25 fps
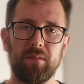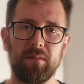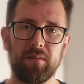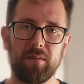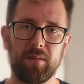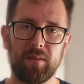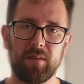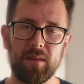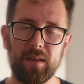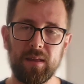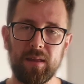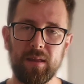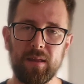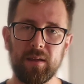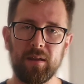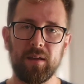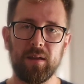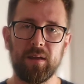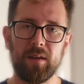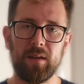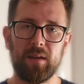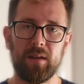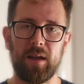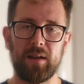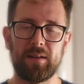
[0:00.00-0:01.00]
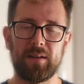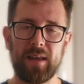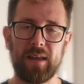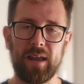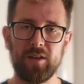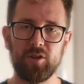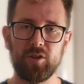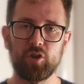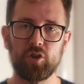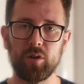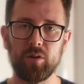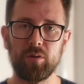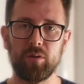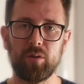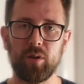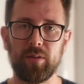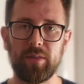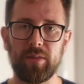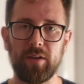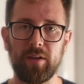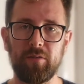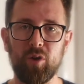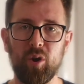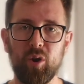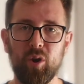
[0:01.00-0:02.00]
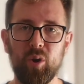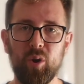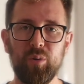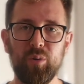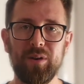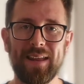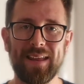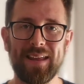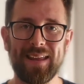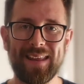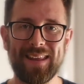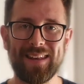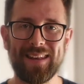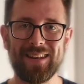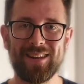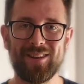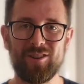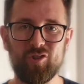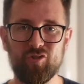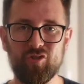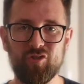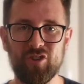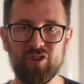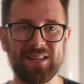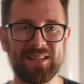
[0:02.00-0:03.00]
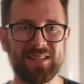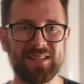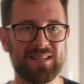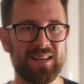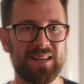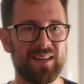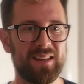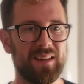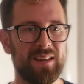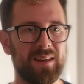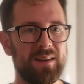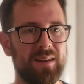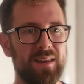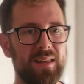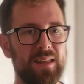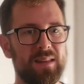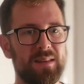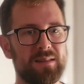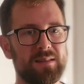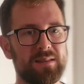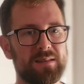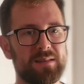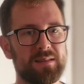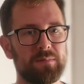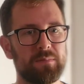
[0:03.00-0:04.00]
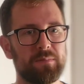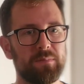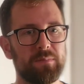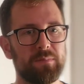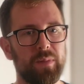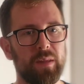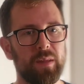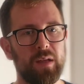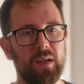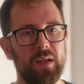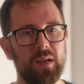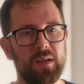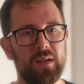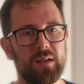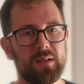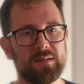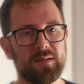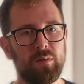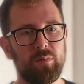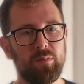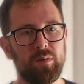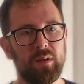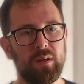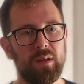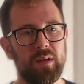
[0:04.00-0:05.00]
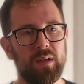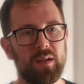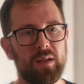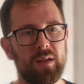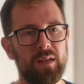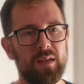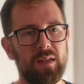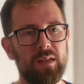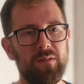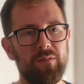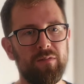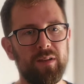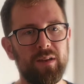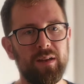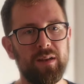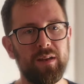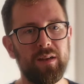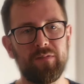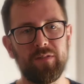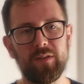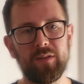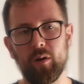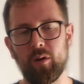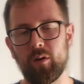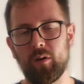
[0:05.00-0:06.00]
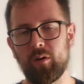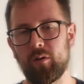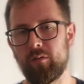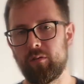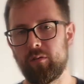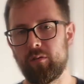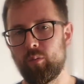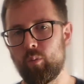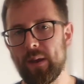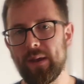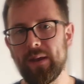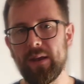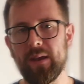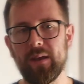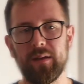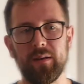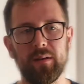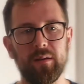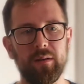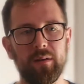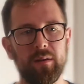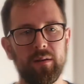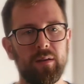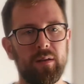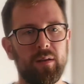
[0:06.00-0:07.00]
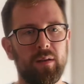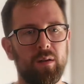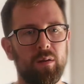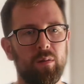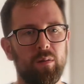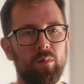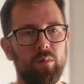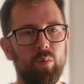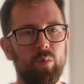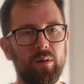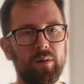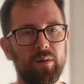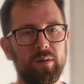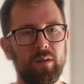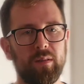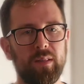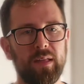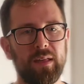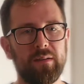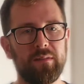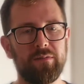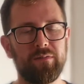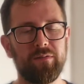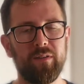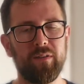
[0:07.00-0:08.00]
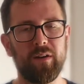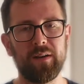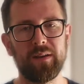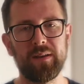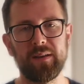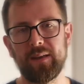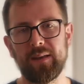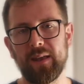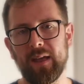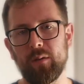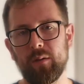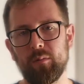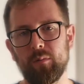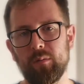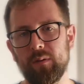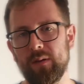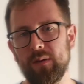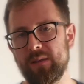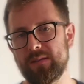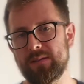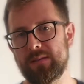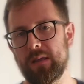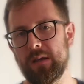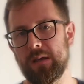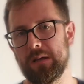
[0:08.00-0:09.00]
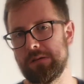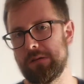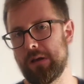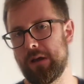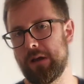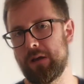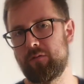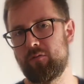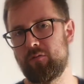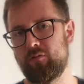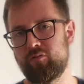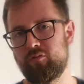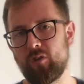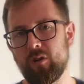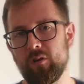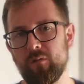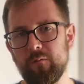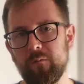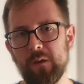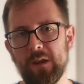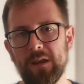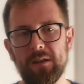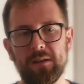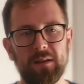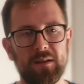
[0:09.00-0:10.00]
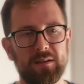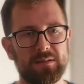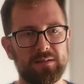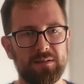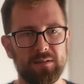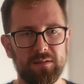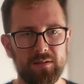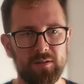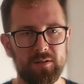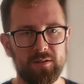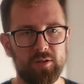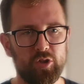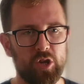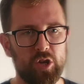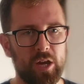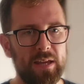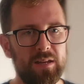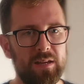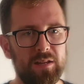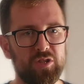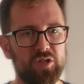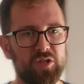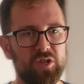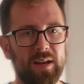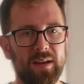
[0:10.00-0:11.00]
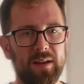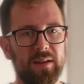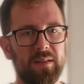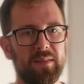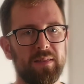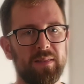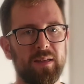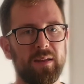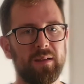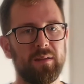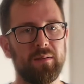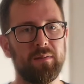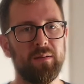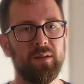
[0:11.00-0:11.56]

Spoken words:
the attention to their own intrinsic needs. So even if you're winning, what you'll then find out is that a trophy doesn't change anything,